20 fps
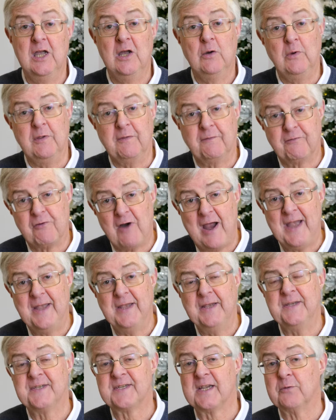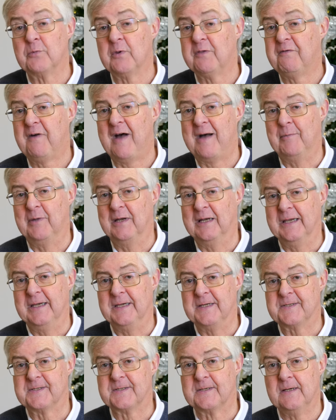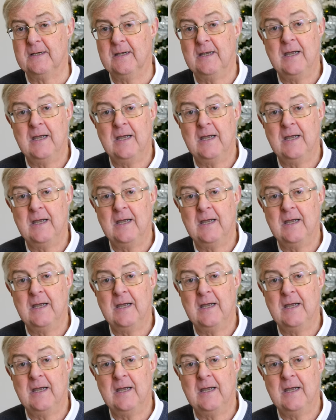with friends and with families,